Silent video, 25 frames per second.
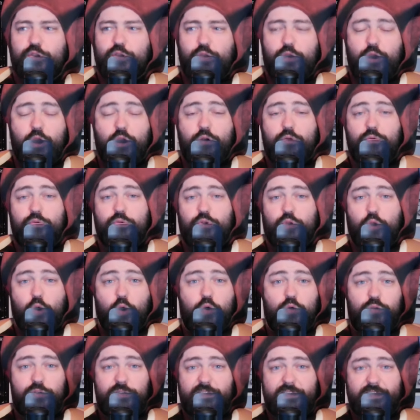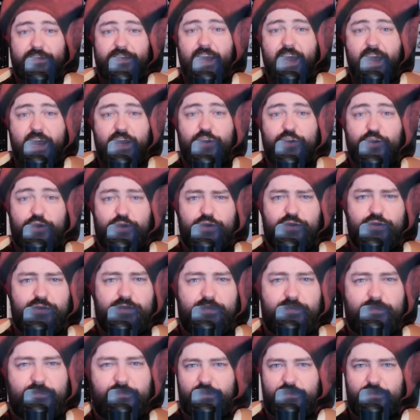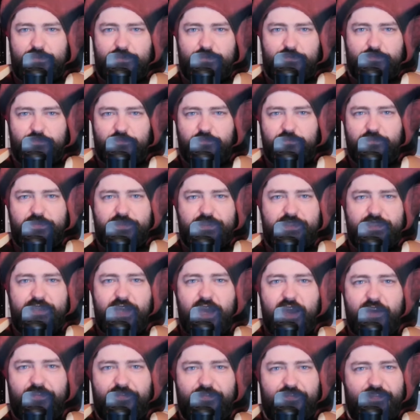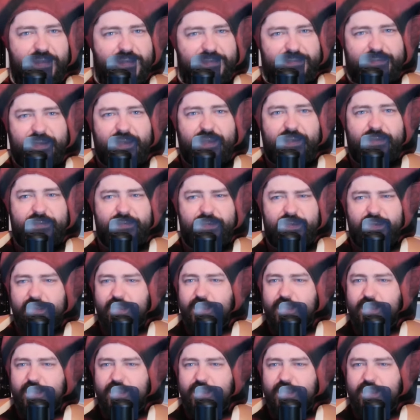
or gold standard stuff, isn't it?